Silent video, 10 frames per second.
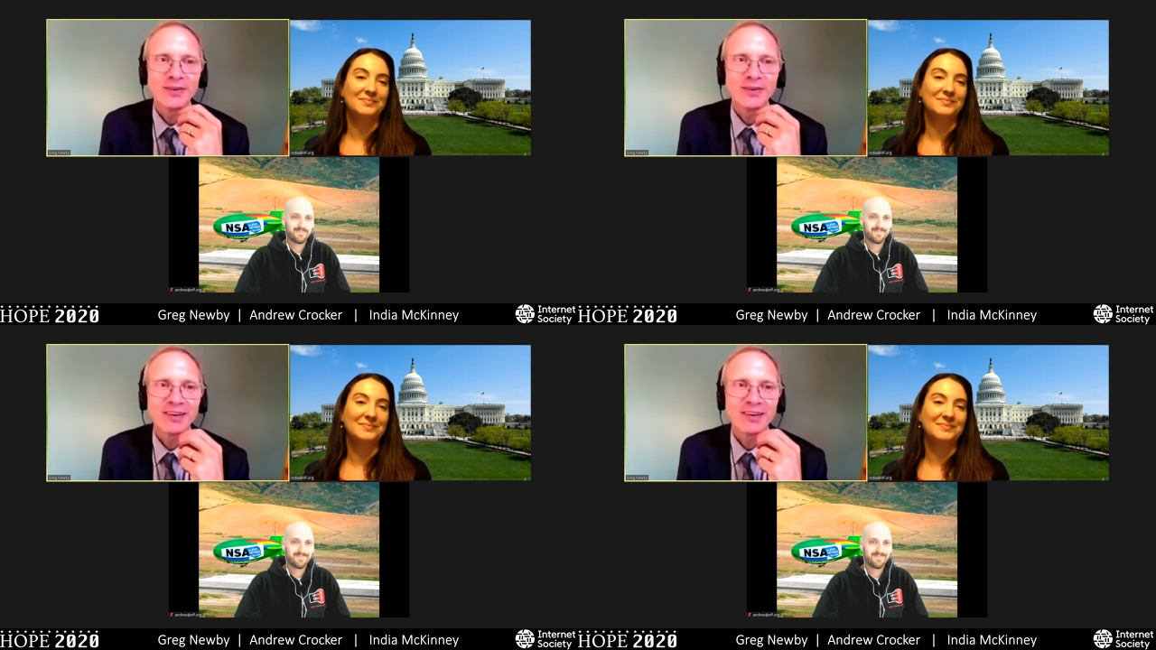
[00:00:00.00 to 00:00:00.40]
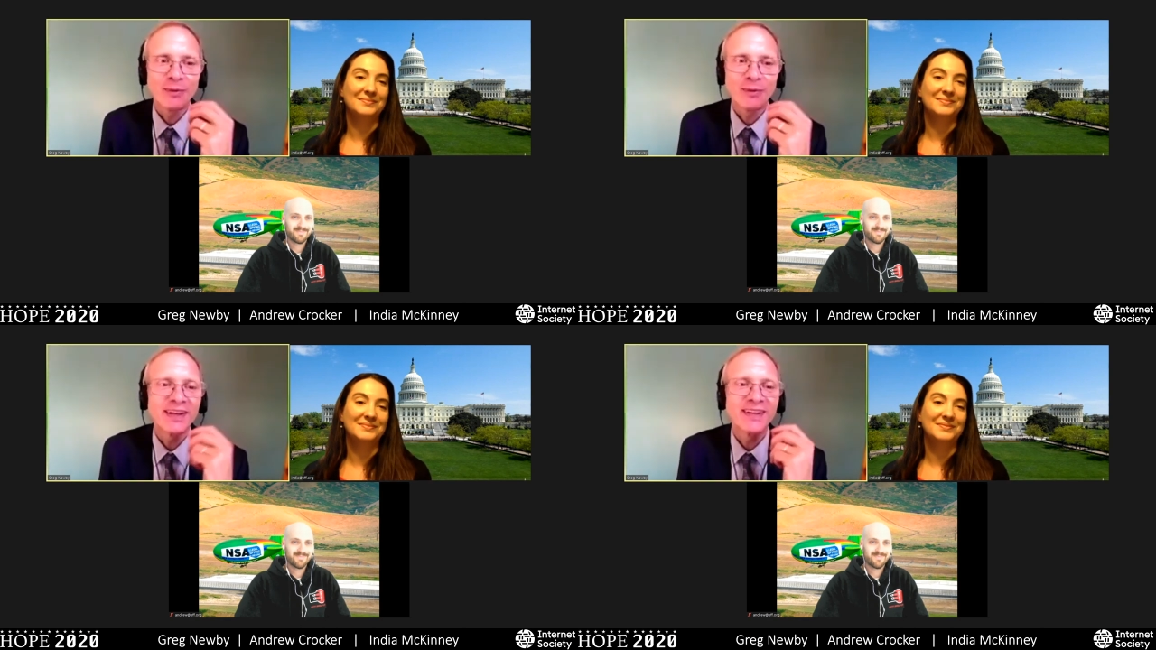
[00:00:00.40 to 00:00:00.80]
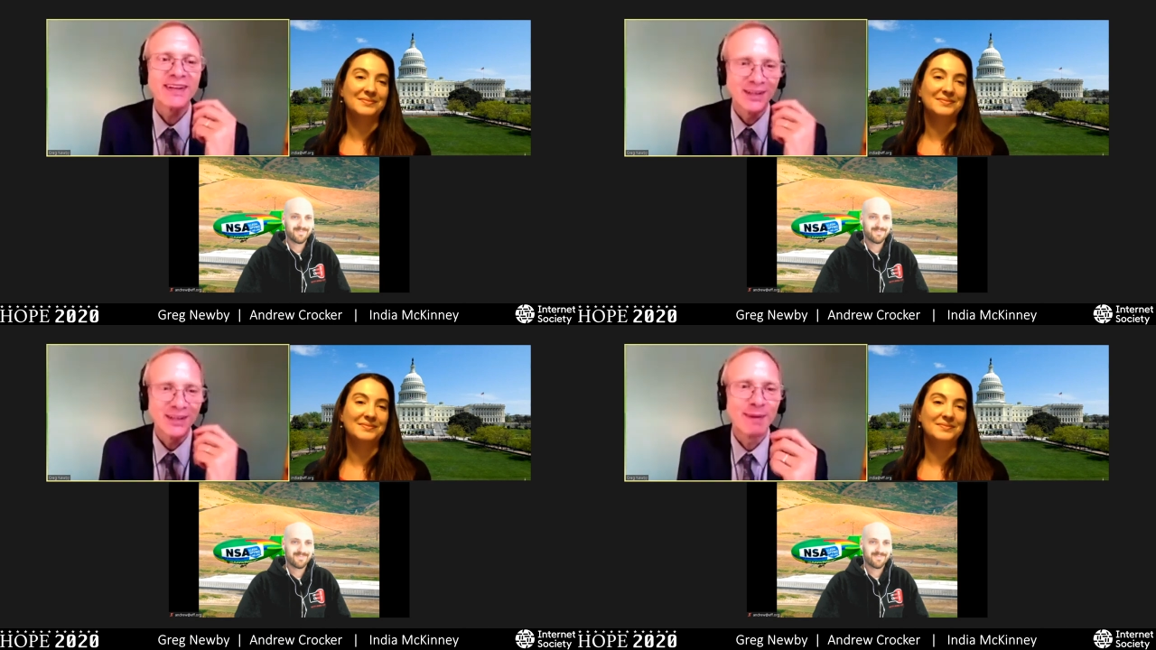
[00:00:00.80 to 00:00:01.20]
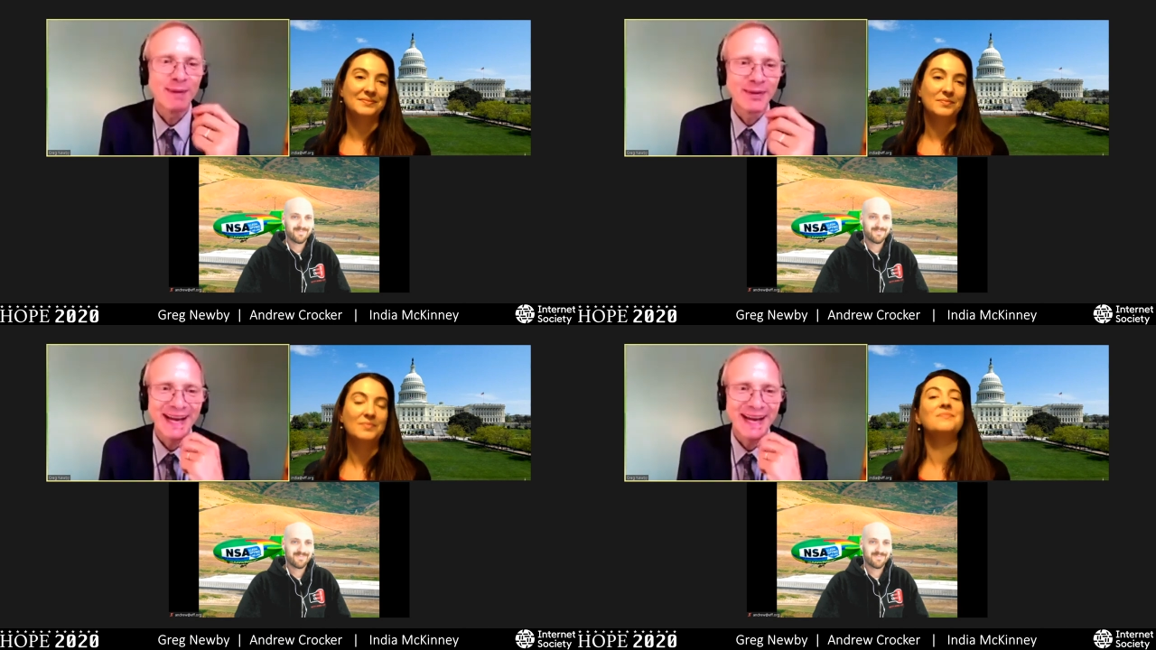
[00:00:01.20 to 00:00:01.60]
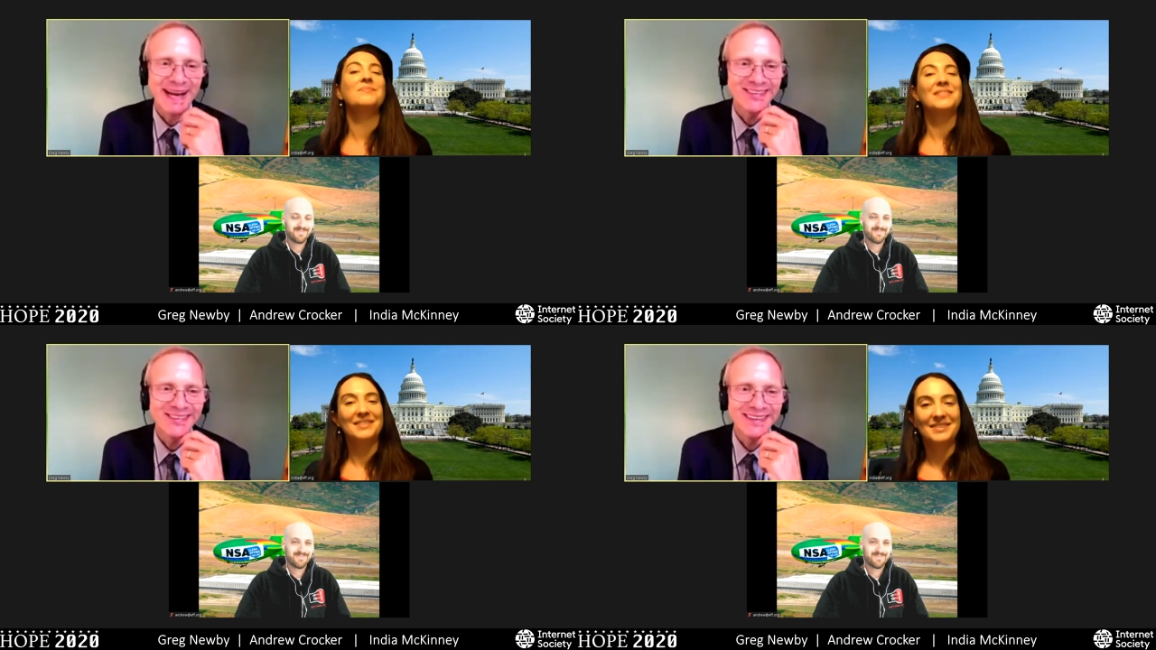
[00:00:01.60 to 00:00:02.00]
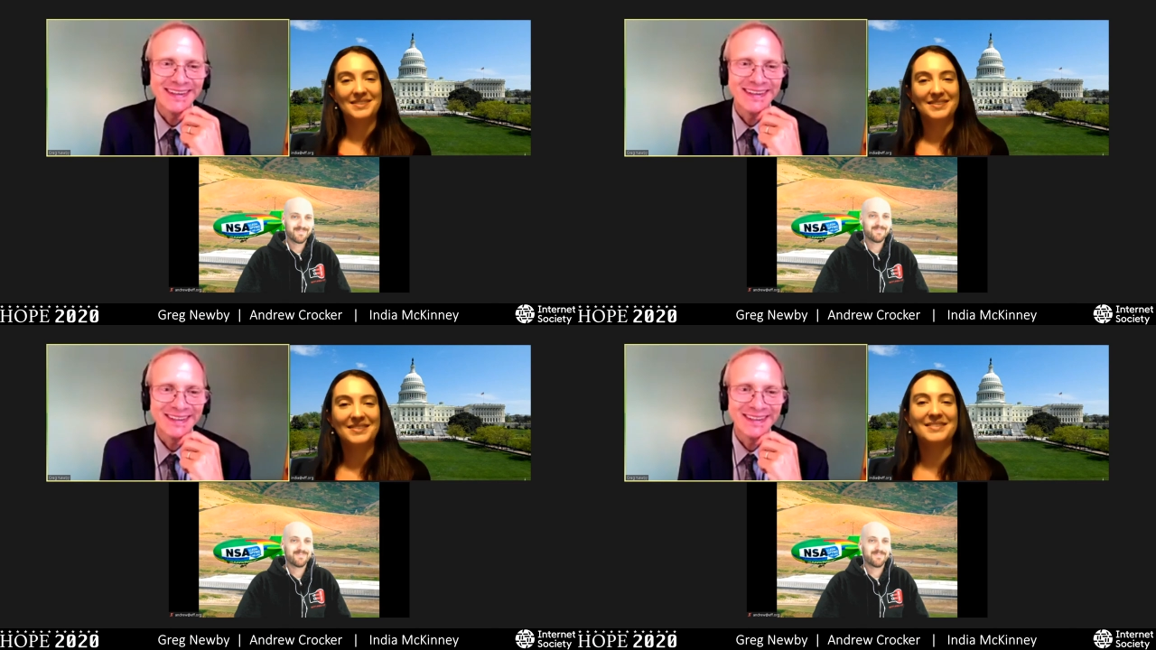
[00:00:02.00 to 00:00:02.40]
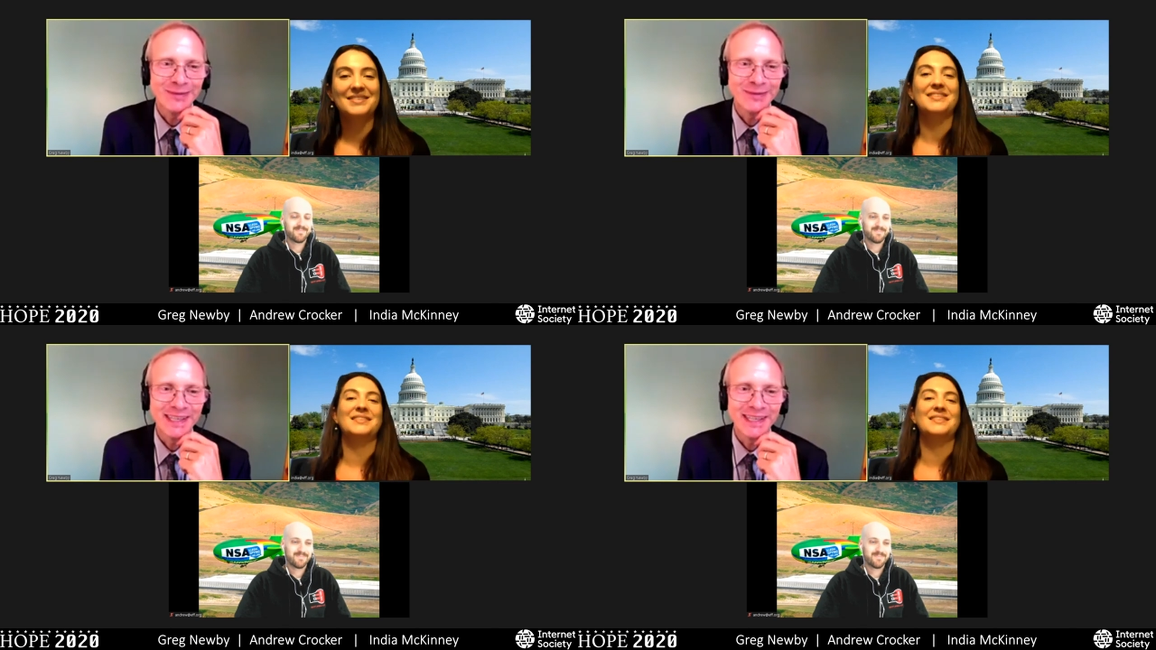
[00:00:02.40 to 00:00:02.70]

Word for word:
Speaker 1: but we like to know about what the action could be.